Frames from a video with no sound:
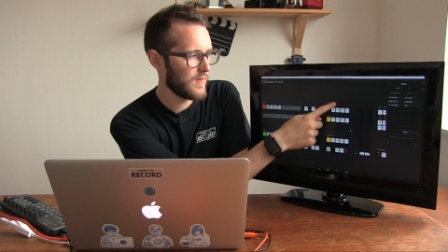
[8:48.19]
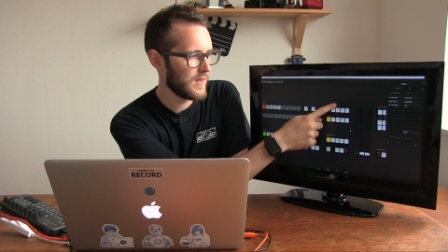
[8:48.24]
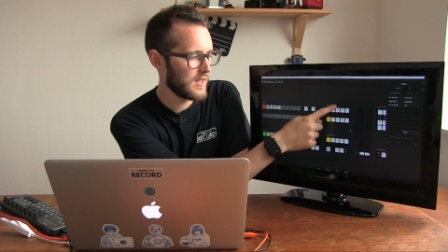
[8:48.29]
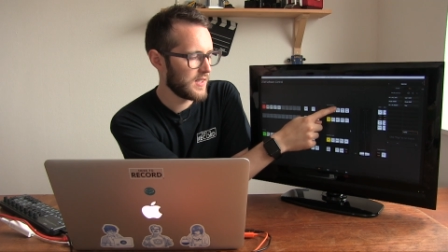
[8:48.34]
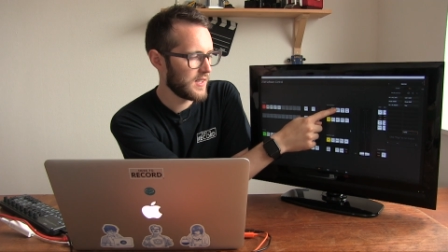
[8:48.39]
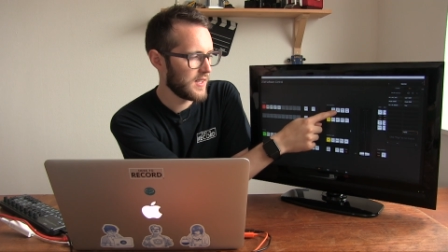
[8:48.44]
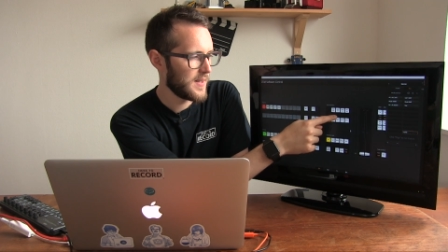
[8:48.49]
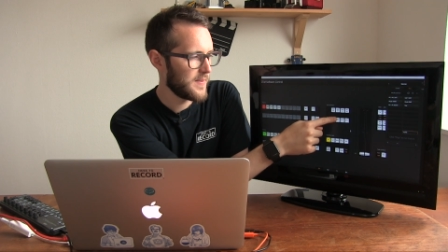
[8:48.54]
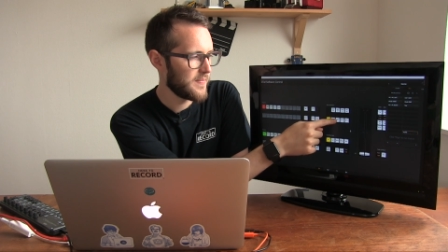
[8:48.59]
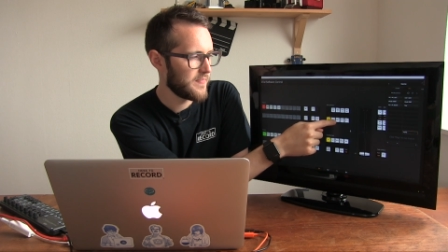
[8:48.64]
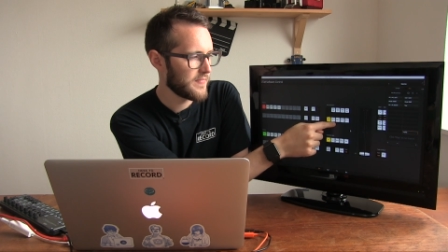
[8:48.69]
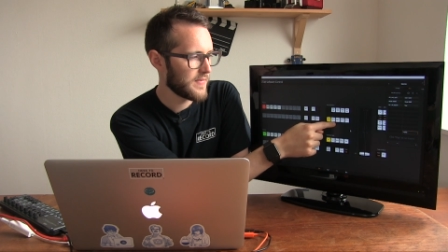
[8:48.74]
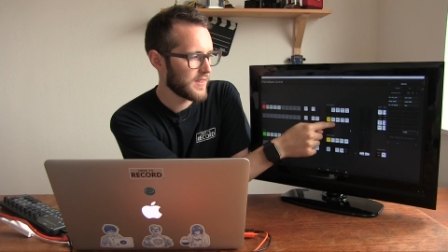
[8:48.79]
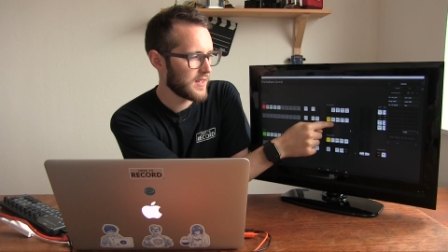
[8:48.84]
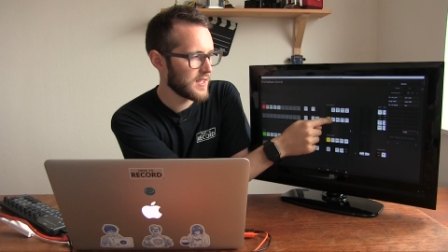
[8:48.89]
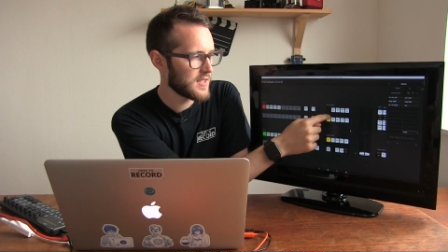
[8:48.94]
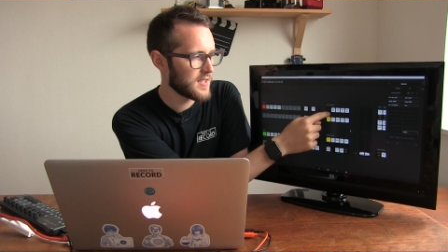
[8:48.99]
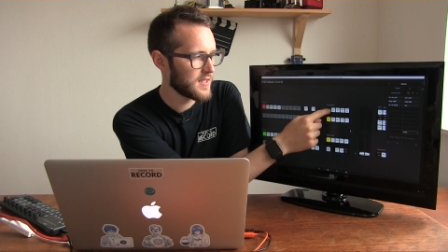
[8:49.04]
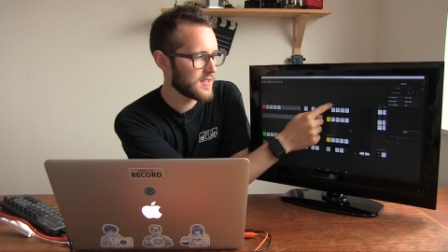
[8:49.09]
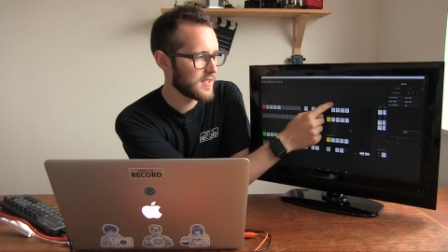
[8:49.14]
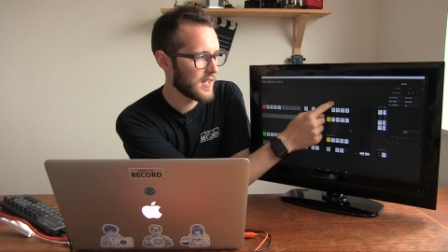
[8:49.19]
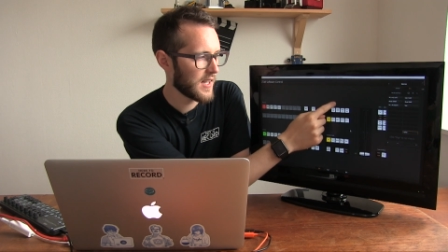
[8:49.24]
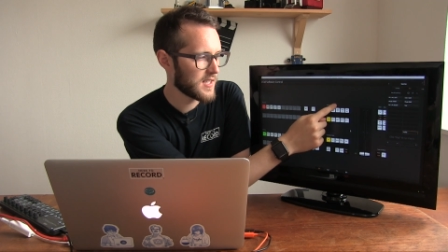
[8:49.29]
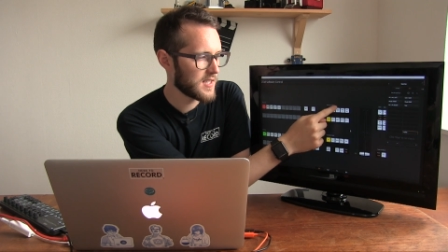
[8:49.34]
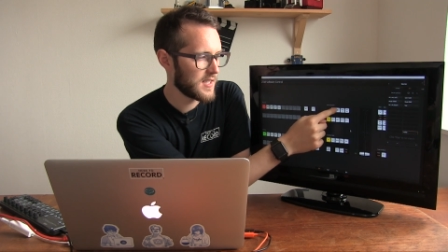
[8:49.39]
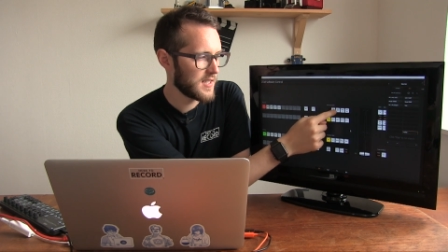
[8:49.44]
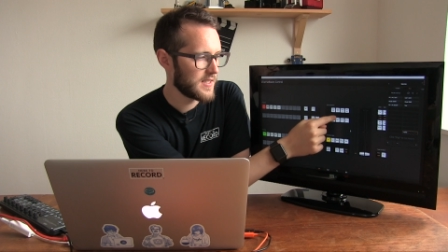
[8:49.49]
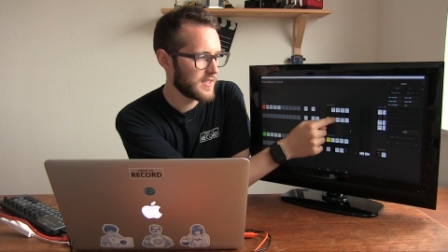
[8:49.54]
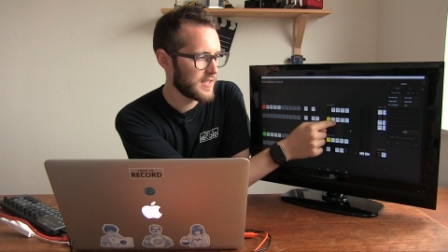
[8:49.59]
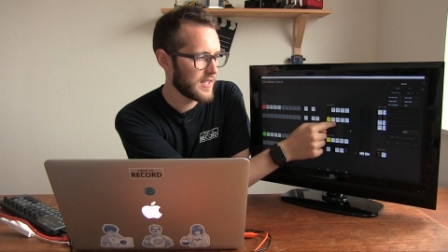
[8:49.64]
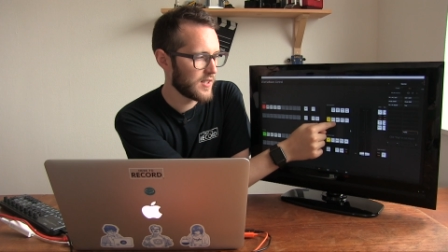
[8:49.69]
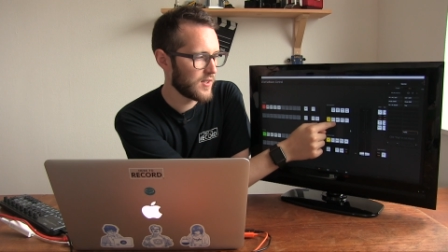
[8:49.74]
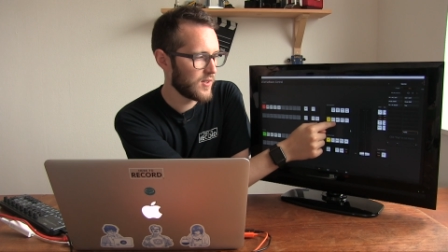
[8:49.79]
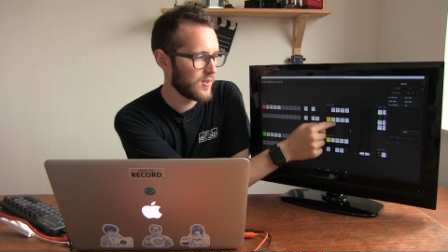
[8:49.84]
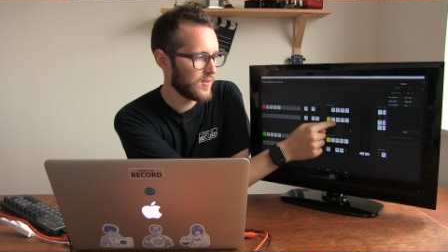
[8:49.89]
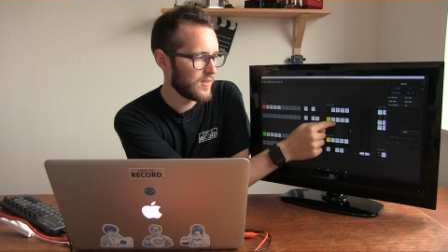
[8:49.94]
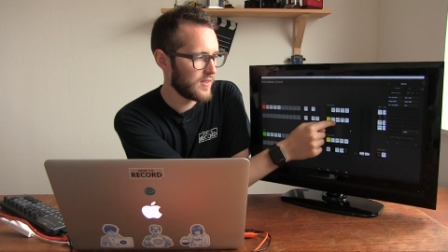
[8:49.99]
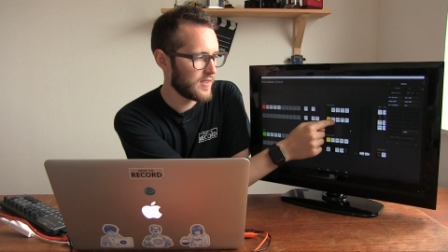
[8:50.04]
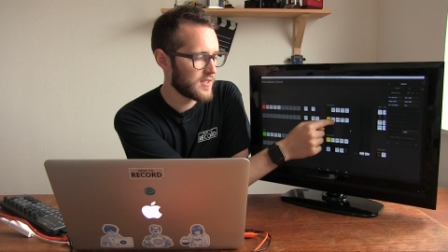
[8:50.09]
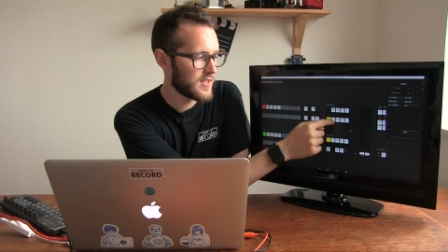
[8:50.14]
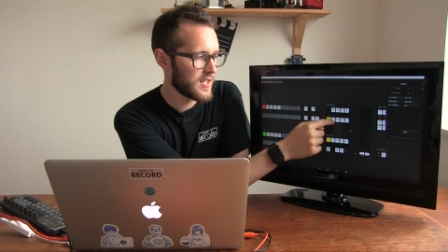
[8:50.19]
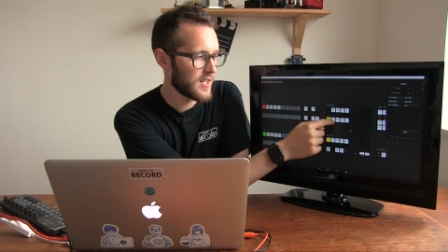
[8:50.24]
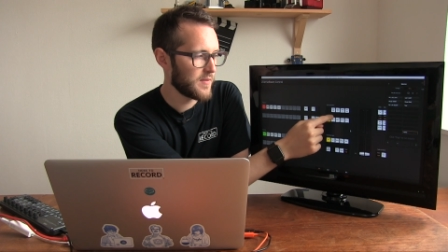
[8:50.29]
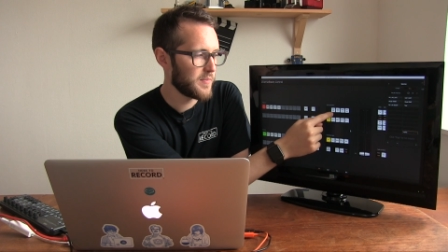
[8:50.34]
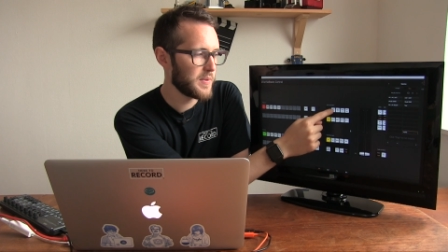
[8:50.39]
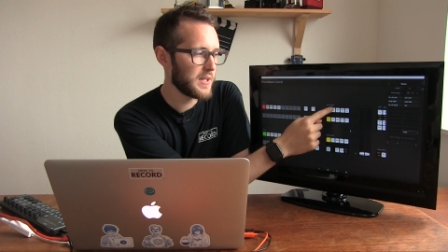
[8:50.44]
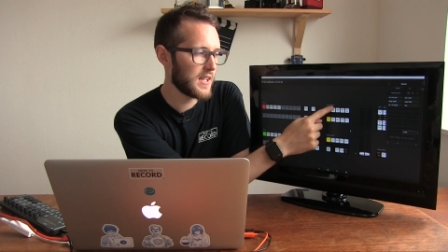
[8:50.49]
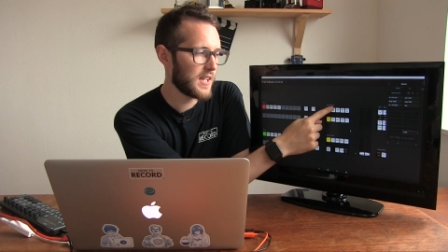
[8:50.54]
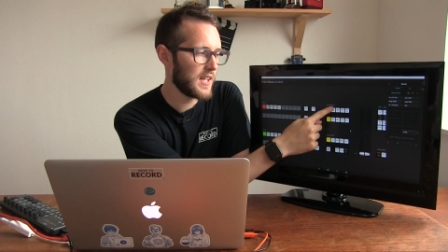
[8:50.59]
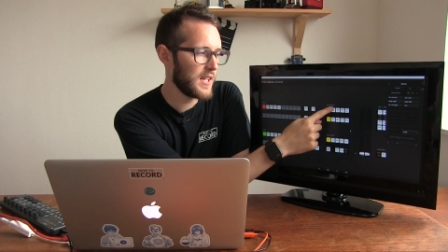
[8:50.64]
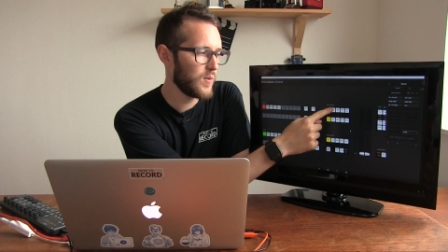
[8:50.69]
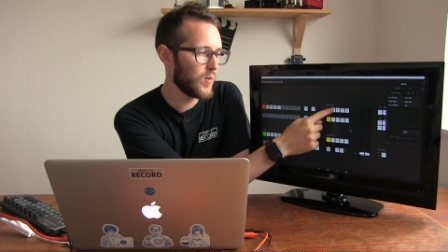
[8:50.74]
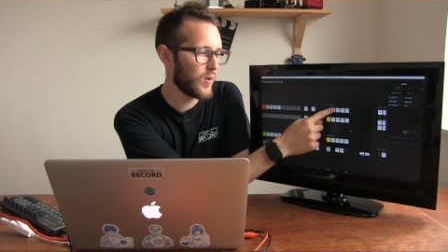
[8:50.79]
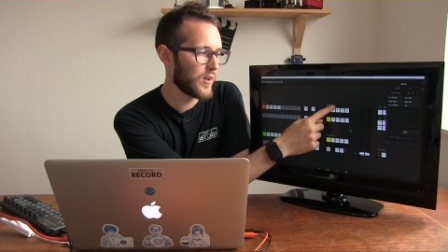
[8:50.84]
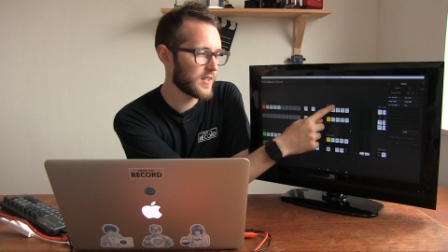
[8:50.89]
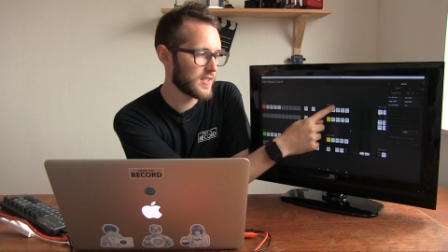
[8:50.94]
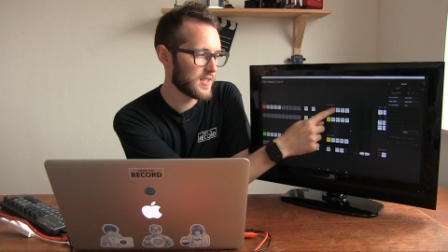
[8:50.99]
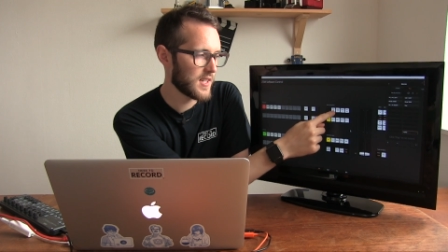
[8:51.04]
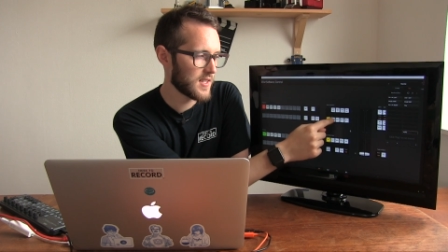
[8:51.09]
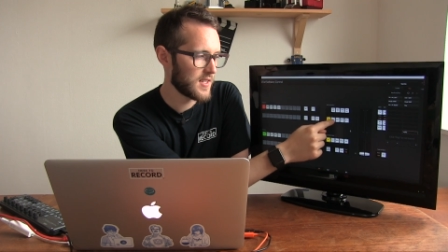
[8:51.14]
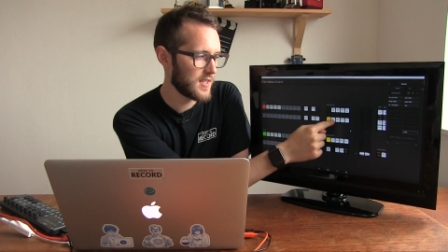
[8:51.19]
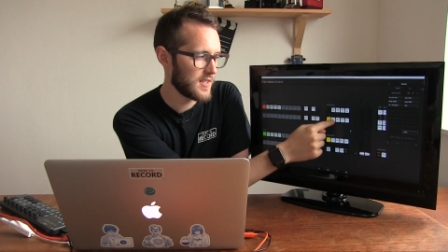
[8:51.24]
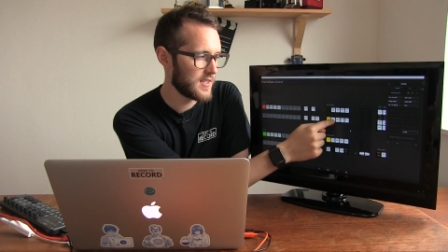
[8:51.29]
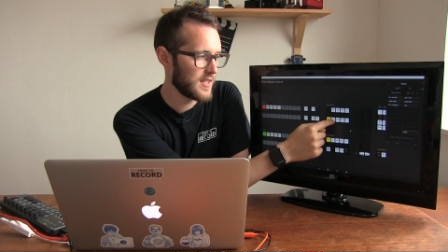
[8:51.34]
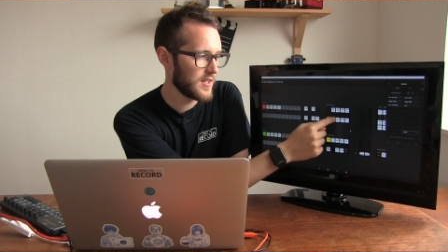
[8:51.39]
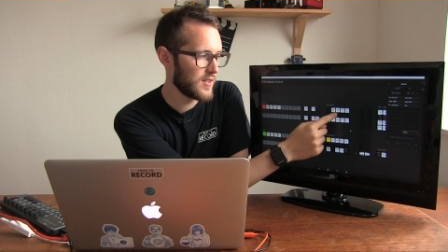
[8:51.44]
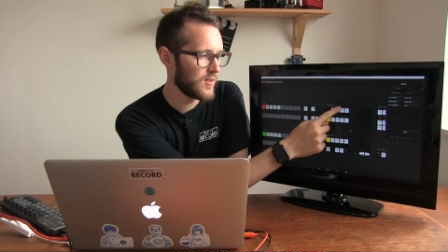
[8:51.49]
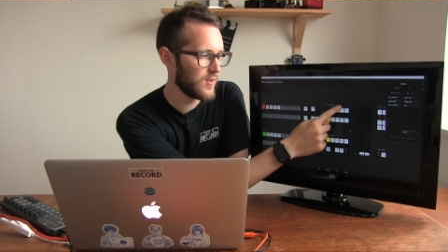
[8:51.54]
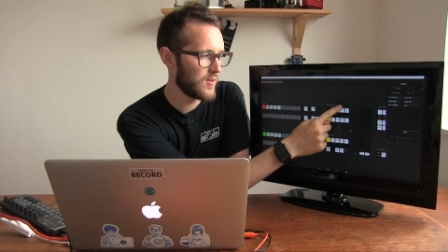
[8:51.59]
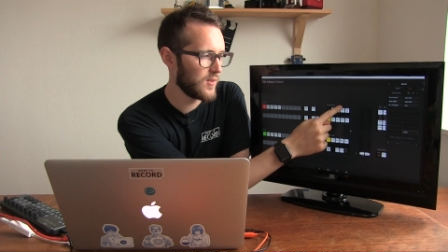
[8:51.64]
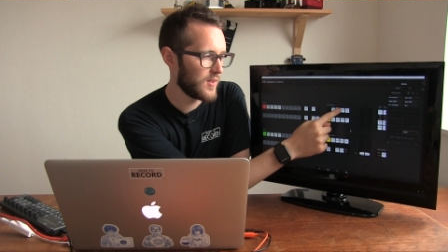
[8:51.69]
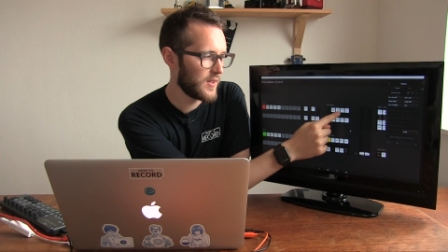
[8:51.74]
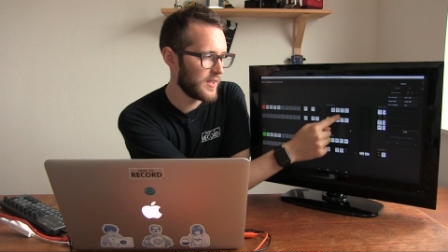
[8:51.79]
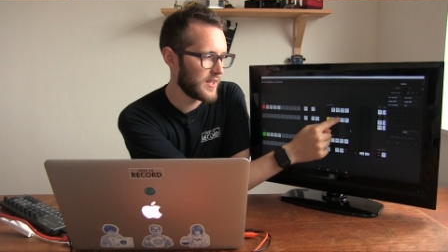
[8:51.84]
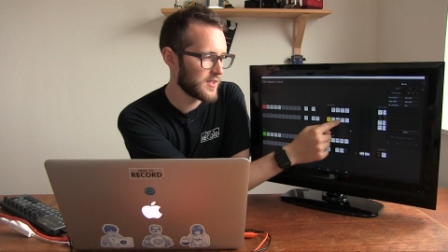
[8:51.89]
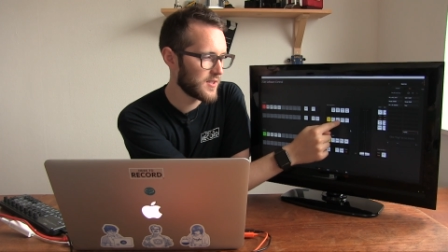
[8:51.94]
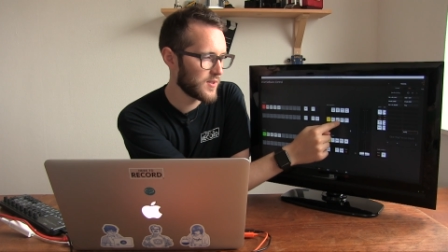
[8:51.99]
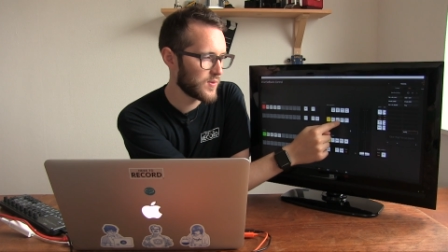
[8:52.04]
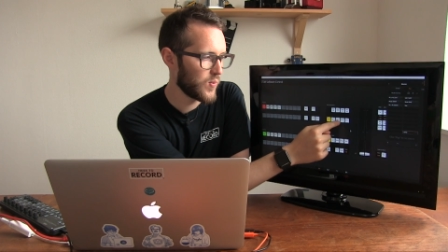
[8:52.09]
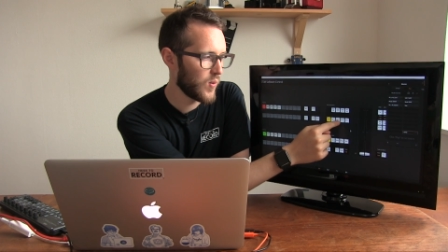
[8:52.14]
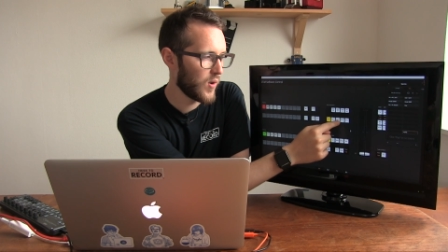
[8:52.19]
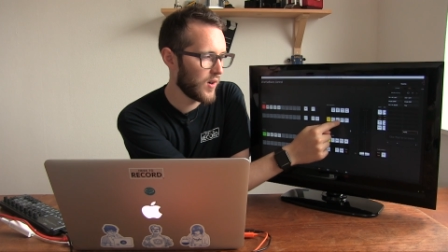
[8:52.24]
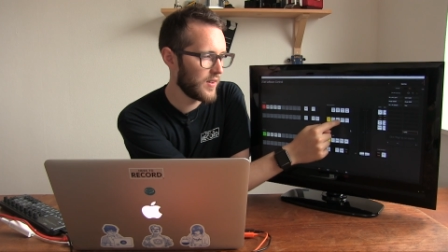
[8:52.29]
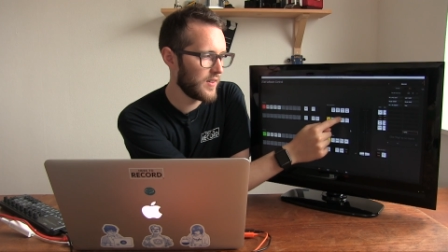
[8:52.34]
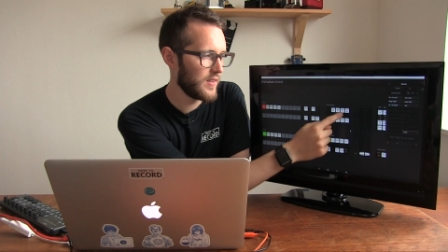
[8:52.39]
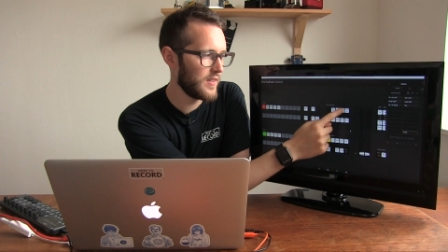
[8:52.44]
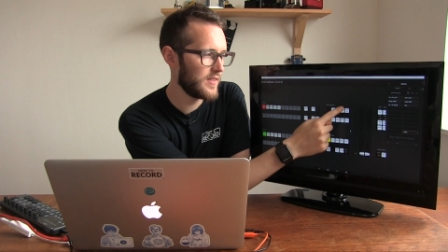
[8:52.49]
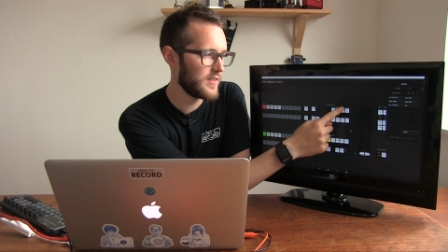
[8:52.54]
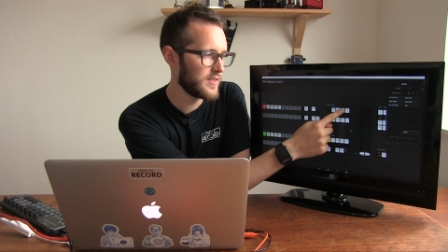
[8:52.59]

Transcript: um, this is actually zero, instead of being key one, it's actually zero, and this is one,